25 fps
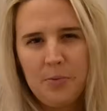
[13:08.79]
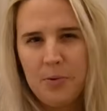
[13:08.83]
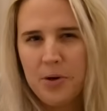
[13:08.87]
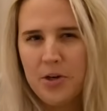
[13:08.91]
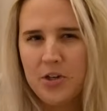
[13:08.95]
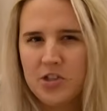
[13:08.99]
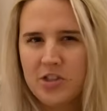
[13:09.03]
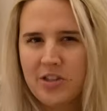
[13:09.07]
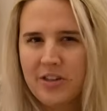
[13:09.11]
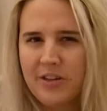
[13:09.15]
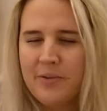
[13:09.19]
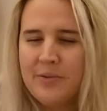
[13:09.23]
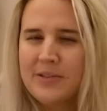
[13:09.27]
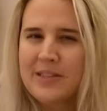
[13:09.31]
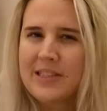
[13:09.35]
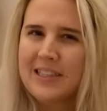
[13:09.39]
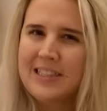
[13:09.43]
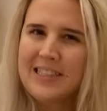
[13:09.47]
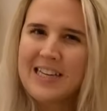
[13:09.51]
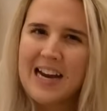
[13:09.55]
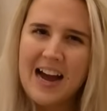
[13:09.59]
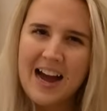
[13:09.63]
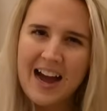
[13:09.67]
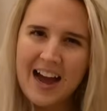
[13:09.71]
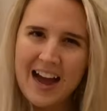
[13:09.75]
wish that it was a
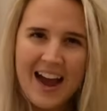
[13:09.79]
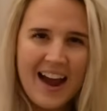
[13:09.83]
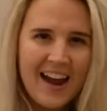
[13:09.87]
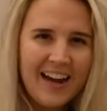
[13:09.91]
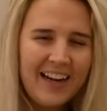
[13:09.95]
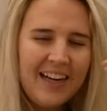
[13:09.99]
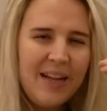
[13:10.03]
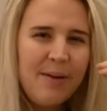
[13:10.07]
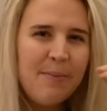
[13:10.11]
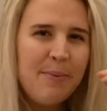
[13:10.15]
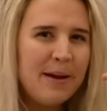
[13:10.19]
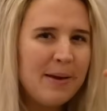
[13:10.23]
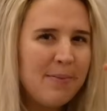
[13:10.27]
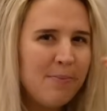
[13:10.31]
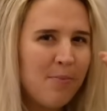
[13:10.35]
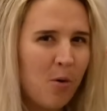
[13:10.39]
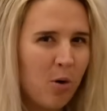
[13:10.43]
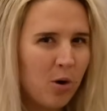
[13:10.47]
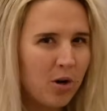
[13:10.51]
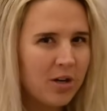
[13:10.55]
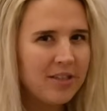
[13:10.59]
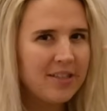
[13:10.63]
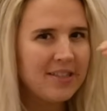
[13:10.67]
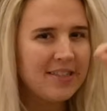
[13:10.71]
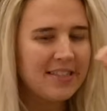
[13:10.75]
tiny bit
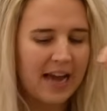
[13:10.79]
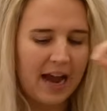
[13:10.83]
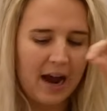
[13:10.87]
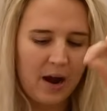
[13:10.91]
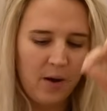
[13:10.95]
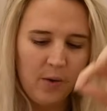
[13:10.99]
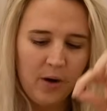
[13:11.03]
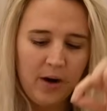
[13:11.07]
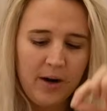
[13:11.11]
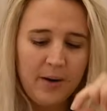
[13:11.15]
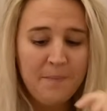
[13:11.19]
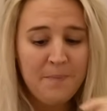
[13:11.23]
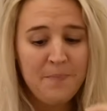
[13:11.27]
more sour